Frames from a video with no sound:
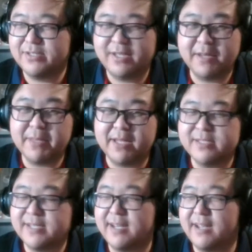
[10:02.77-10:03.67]
Dingbell
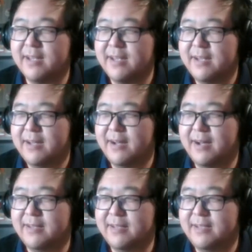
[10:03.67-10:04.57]
sitting
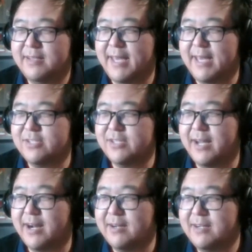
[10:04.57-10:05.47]
on the edge there,